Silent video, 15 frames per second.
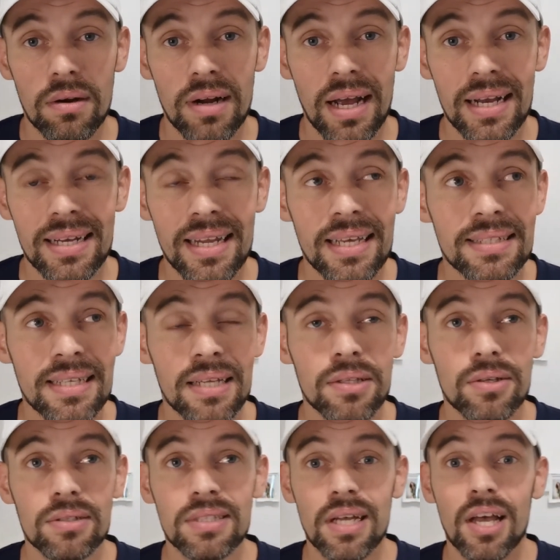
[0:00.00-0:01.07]
right? Nick
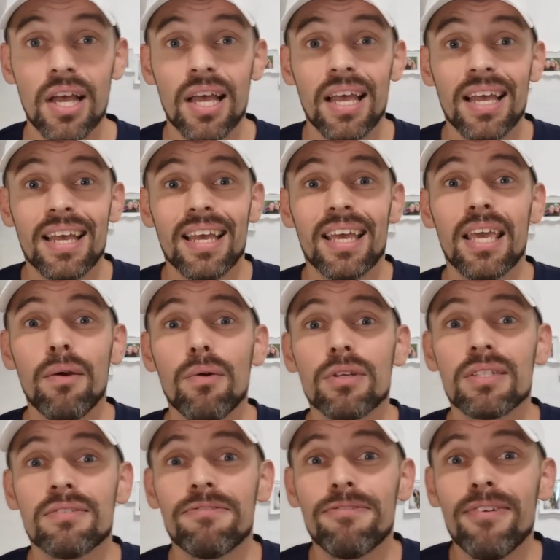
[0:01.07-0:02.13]
Santonastasso. He
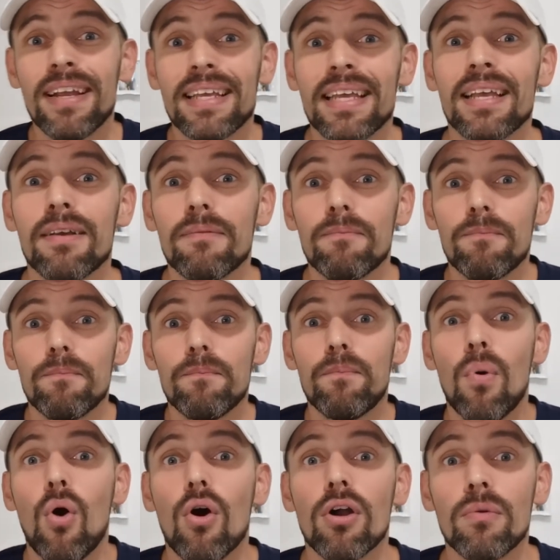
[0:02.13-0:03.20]
was freaking
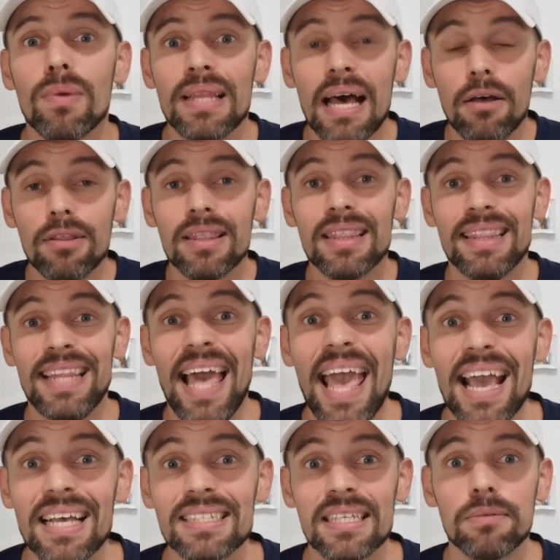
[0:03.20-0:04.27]
born without
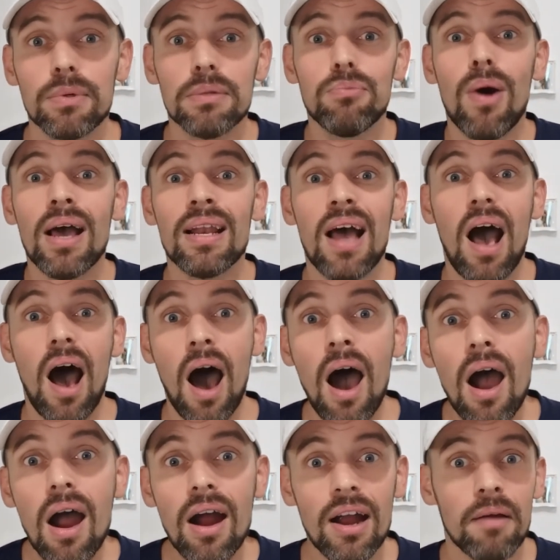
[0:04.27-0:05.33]
legs and with one
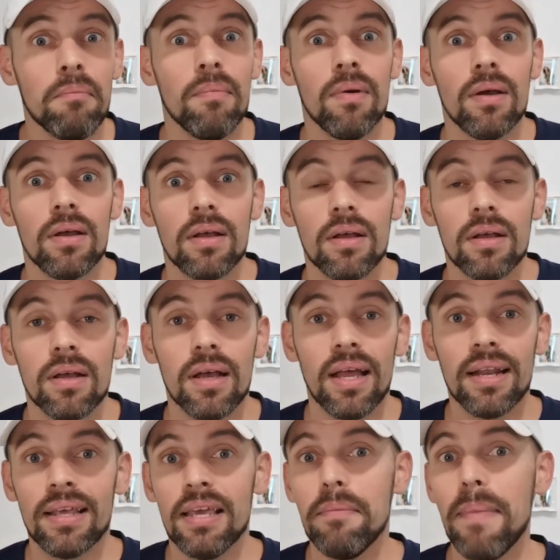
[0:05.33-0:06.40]
arm,
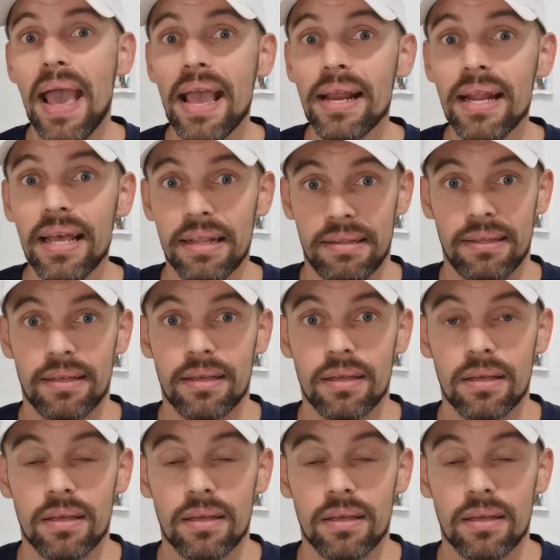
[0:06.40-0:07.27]
and he made it.